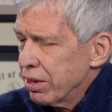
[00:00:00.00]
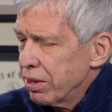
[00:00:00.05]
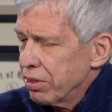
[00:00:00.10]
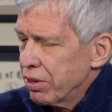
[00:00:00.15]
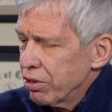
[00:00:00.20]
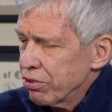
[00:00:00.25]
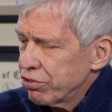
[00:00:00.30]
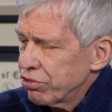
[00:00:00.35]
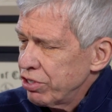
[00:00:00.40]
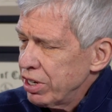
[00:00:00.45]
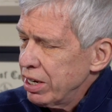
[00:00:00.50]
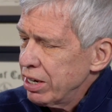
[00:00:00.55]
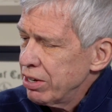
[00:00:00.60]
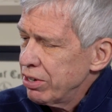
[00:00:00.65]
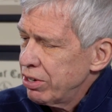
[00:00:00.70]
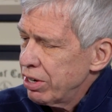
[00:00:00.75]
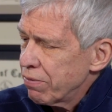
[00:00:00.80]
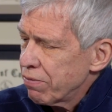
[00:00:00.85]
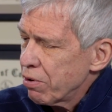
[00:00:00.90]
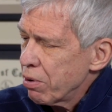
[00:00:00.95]
They're
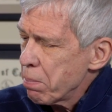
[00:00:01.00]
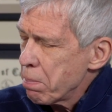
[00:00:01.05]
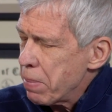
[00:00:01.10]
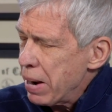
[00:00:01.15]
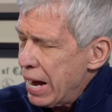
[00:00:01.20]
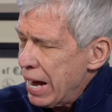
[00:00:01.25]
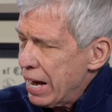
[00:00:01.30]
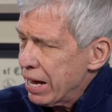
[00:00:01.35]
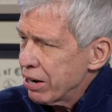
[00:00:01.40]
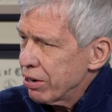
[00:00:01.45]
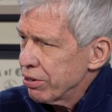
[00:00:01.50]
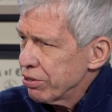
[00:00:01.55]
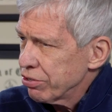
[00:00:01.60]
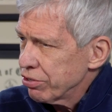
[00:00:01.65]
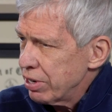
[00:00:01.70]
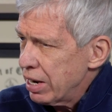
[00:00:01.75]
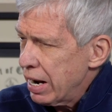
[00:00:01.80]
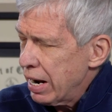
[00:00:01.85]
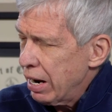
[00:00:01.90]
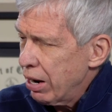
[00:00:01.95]
seeing different
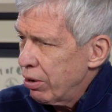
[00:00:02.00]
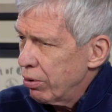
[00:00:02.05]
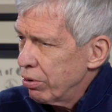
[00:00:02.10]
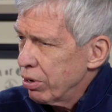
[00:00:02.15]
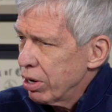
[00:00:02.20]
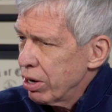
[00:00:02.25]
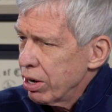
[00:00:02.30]
patterns now